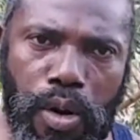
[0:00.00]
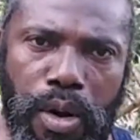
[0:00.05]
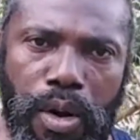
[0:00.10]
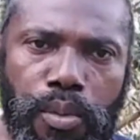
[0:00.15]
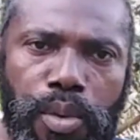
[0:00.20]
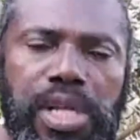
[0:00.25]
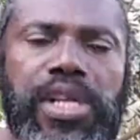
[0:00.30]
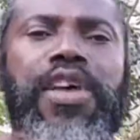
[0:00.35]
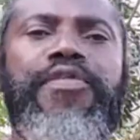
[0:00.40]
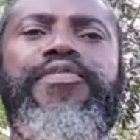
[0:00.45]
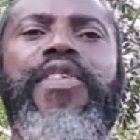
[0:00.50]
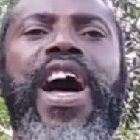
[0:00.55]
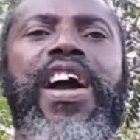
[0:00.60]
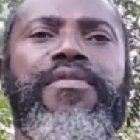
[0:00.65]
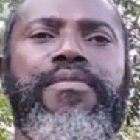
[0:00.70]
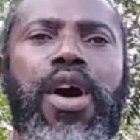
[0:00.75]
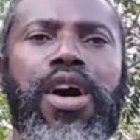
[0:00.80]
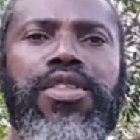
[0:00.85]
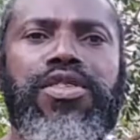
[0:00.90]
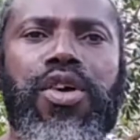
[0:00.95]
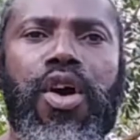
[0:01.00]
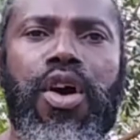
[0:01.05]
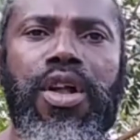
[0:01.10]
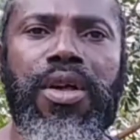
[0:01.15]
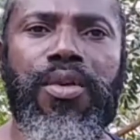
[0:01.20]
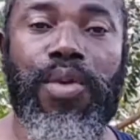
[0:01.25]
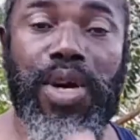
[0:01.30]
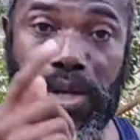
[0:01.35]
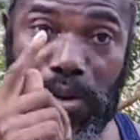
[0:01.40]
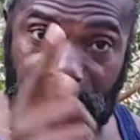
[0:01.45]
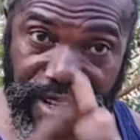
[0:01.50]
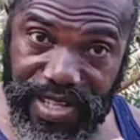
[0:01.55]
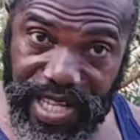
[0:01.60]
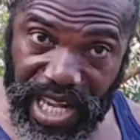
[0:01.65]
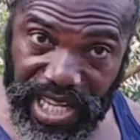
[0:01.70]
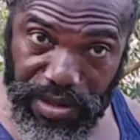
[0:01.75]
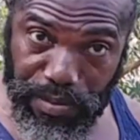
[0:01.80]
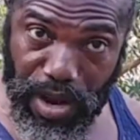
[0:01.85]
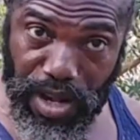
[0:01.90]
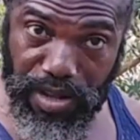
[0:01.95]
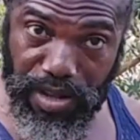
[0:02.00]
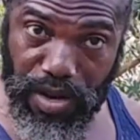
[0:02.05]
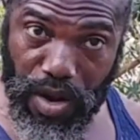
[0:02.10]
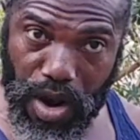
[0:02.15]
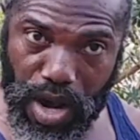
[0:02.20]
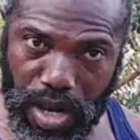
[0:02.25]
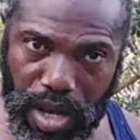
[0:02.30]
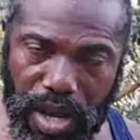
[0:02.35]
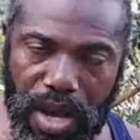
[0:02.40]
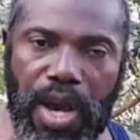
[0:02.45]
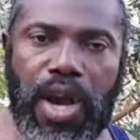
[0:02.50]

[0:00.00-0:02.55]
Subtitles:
when you was 5 months old, when you was 6 months old,